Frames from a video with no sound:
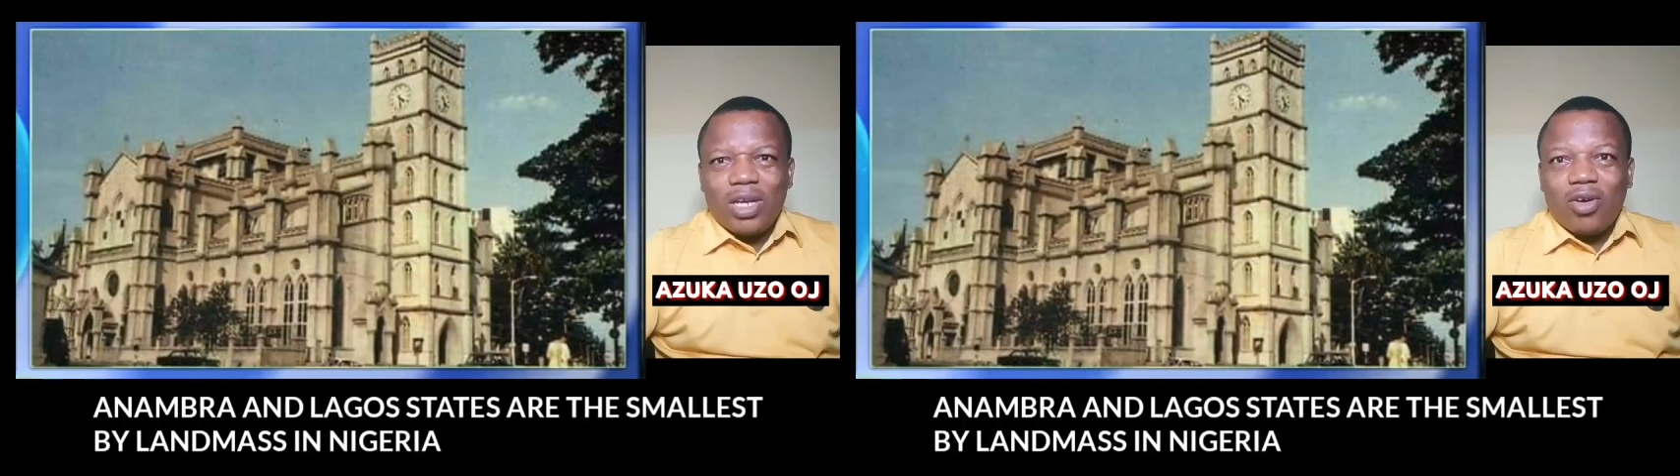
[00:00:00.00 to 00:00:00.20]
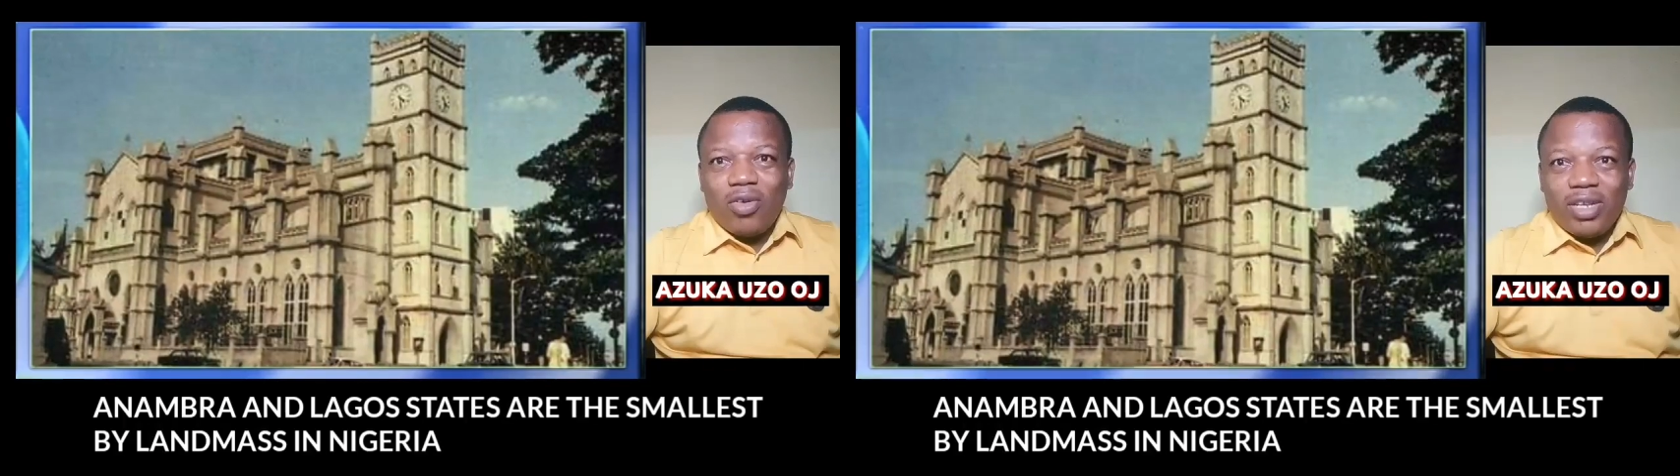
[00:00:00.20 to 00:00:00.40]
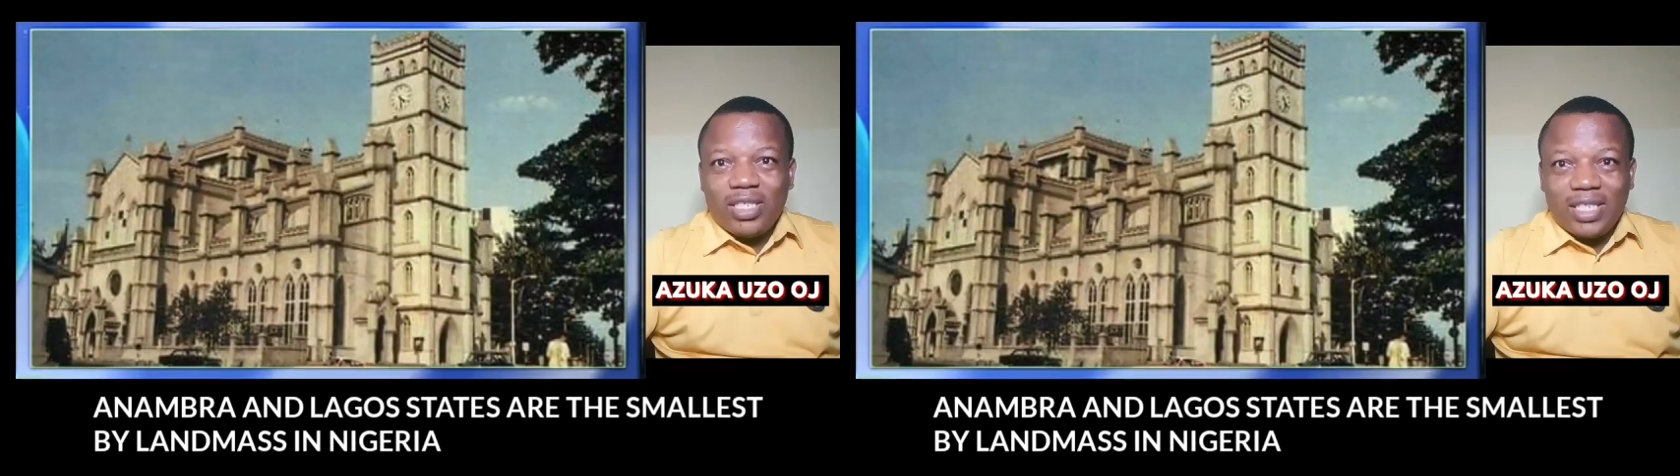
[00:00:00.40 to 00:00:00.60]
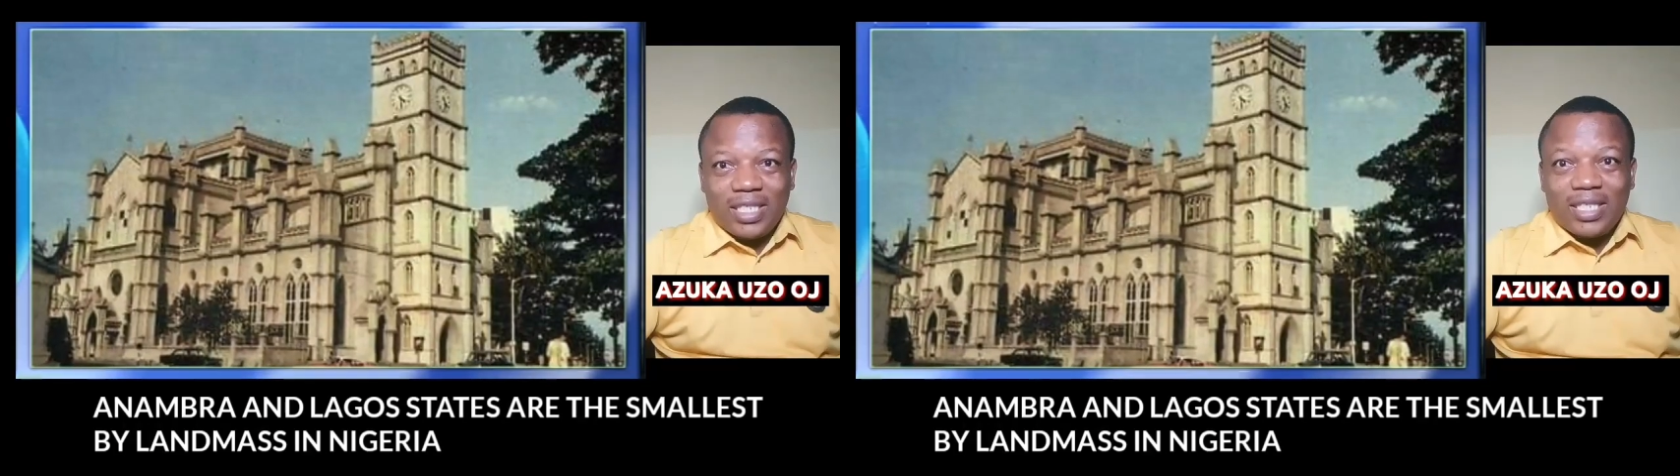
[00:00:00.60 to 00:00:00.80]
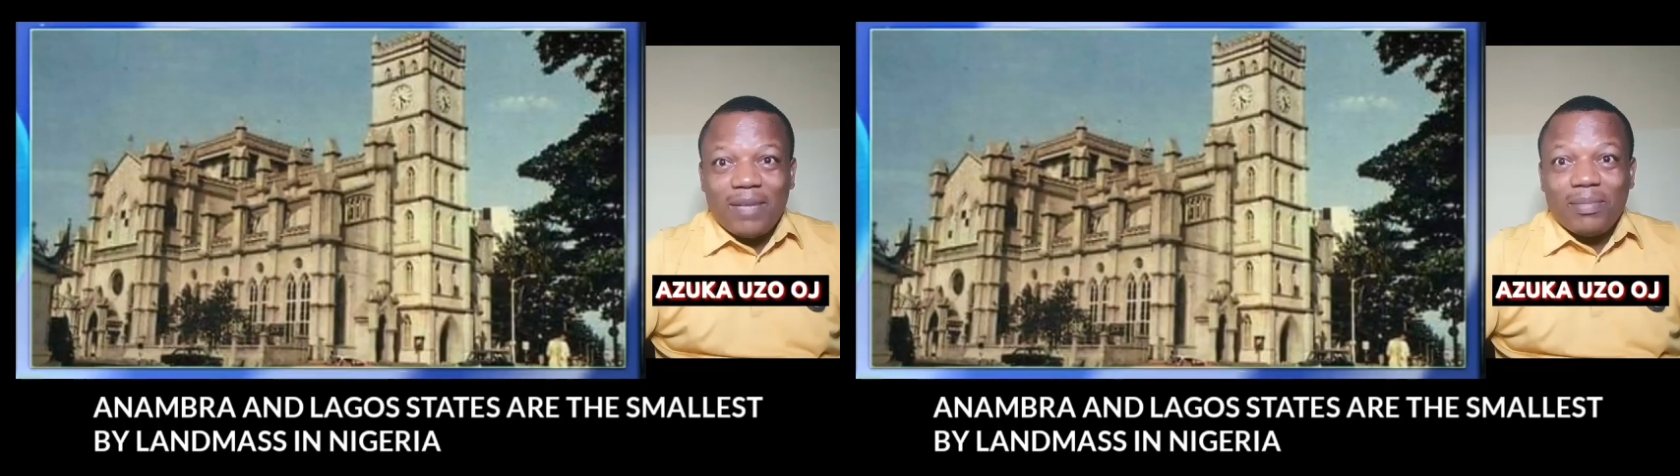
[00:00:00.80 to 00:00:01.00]
with a current
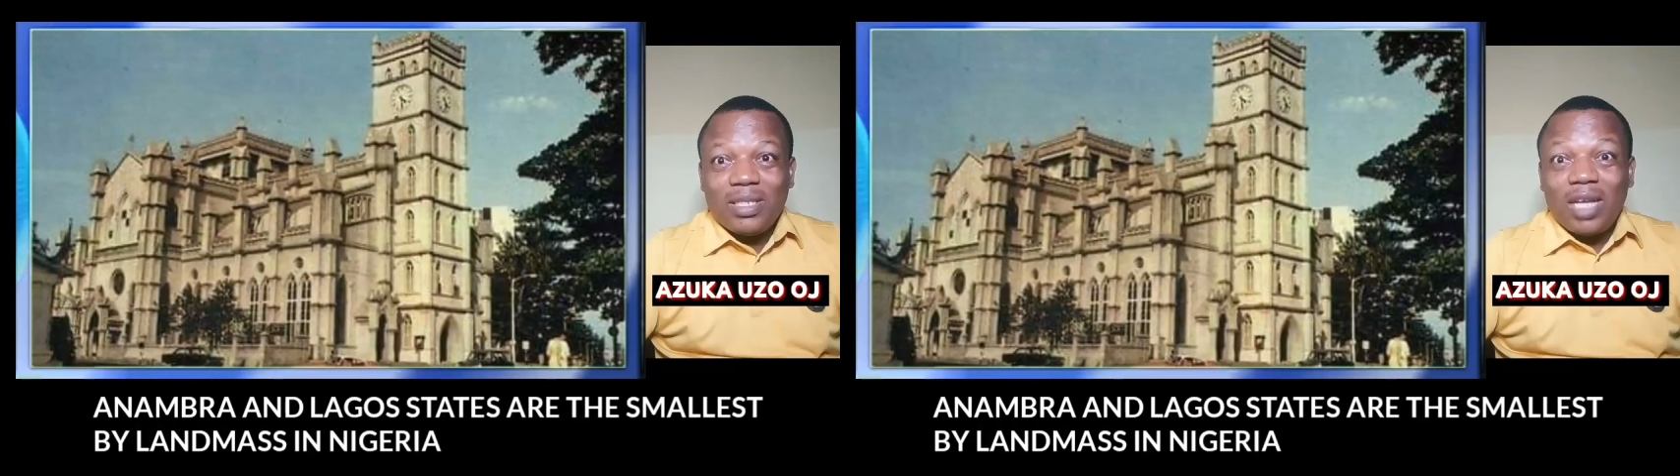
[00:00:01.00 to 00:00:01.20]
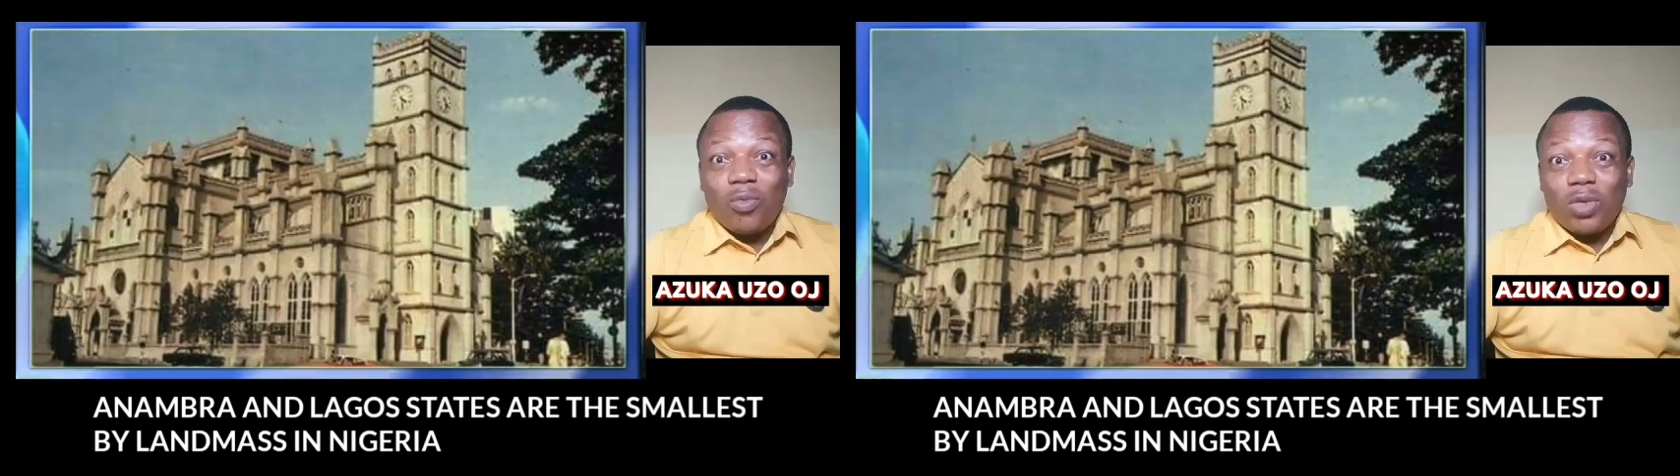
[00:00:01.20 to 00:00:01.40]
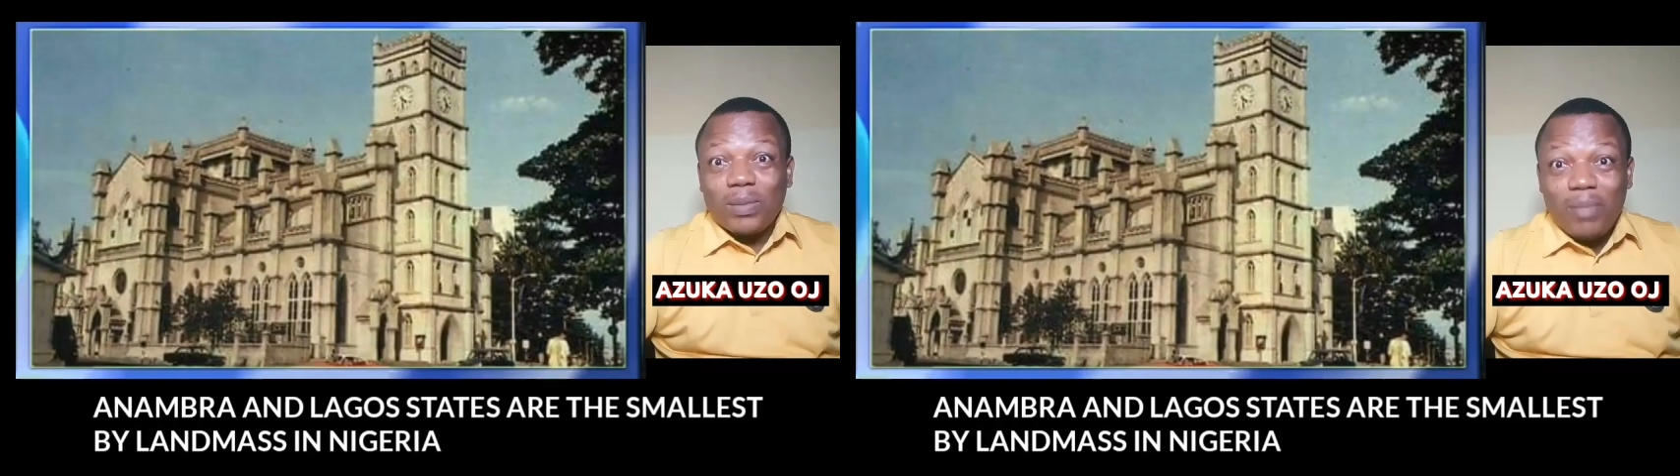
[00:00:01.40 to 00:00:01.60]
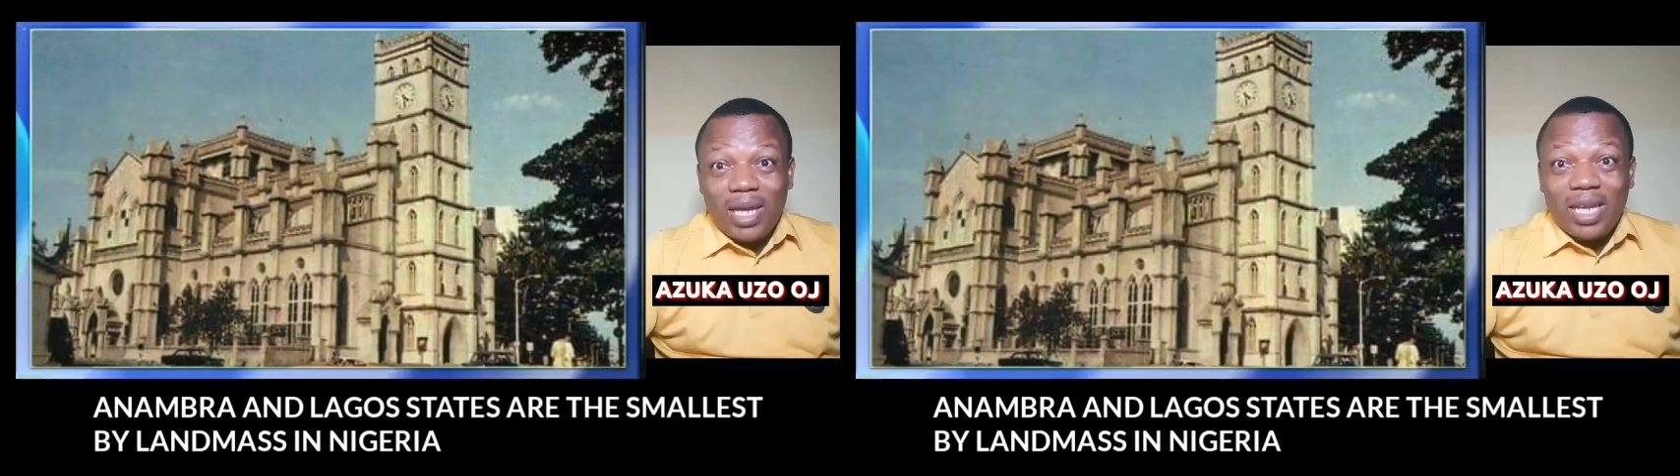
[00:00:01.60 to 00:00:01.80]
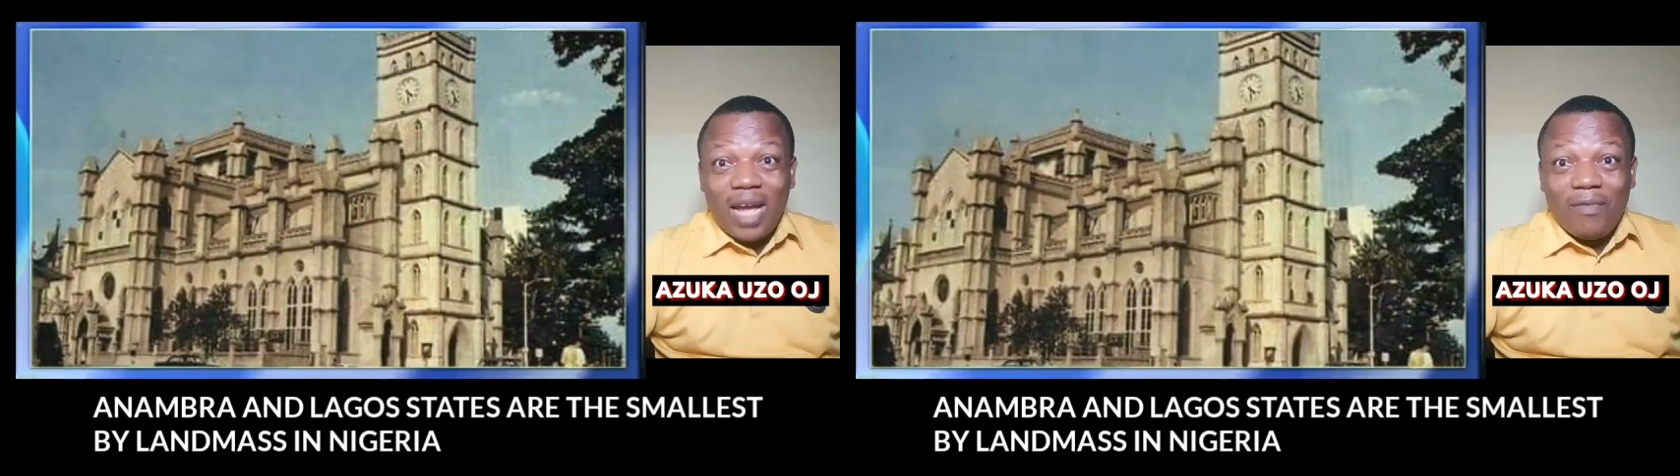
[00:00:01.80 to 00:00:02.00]
system that was made